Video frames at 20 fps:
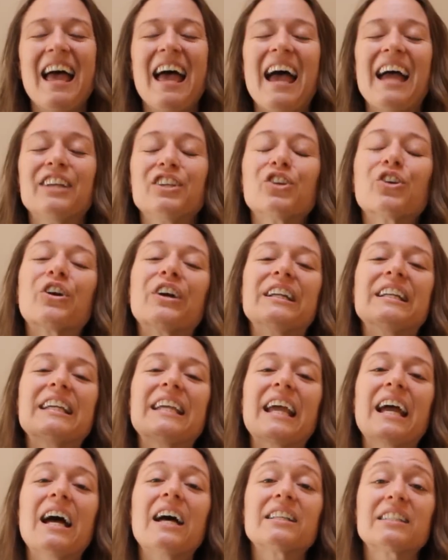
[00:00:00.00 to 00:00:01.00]
And you're going to
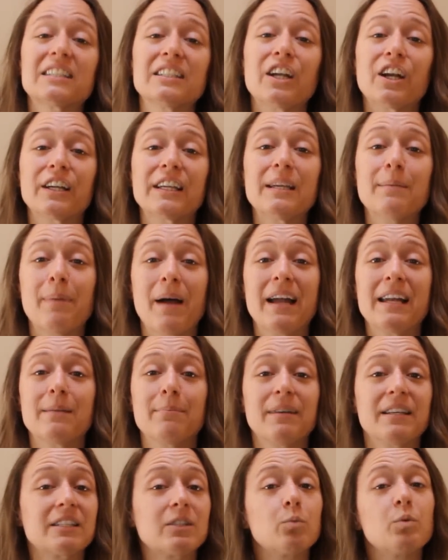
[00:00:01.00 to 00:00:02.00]
get a Snarky Body
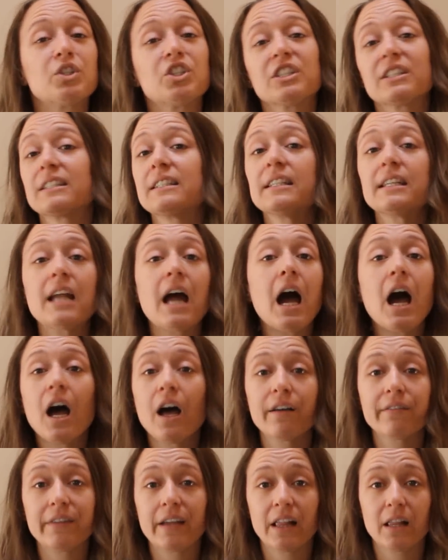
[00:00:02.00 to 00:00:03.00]
Mist, which is
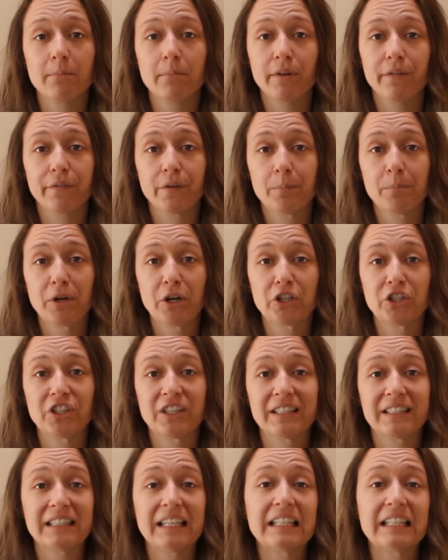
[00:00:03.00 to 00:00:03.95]
not available for purchase.